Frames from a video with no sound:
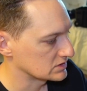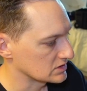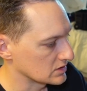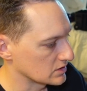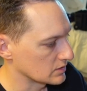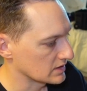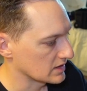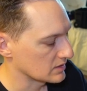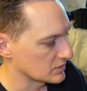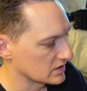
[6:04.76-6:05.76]
So I'm
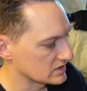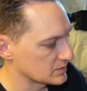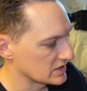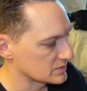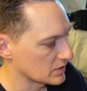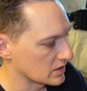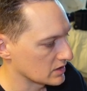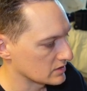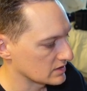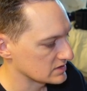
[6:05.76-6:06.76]
going to hit
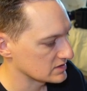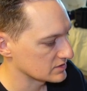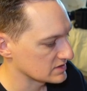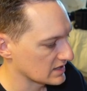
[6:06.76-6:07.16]
spacebar. That starts the